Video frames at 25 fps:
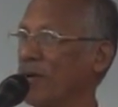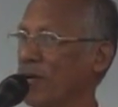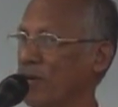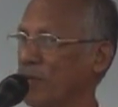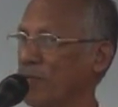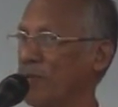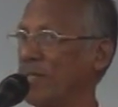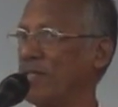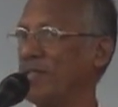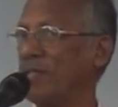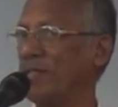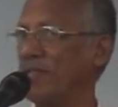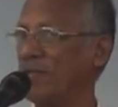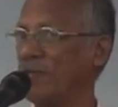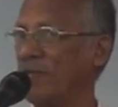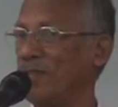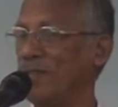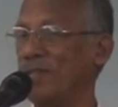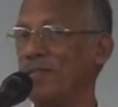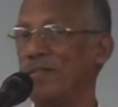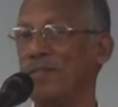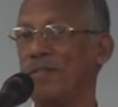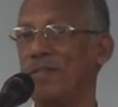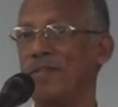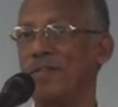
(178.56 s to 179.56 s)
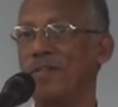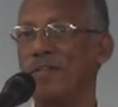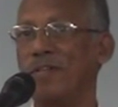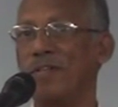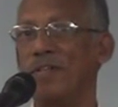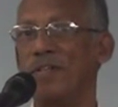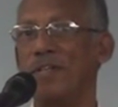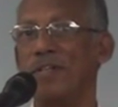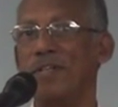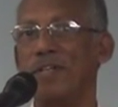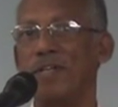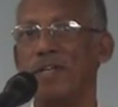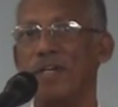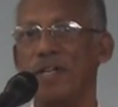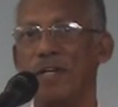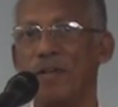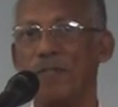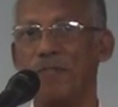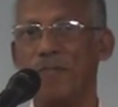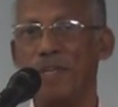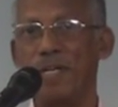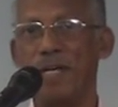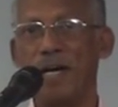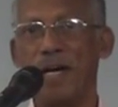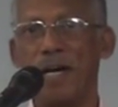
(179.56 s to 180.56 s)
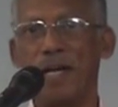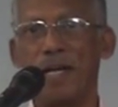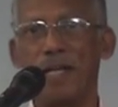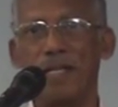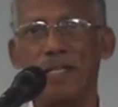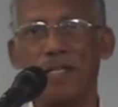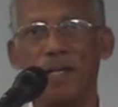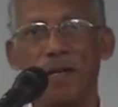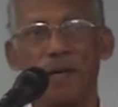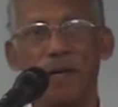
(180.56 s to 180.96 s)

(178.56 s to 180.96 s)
always. We are in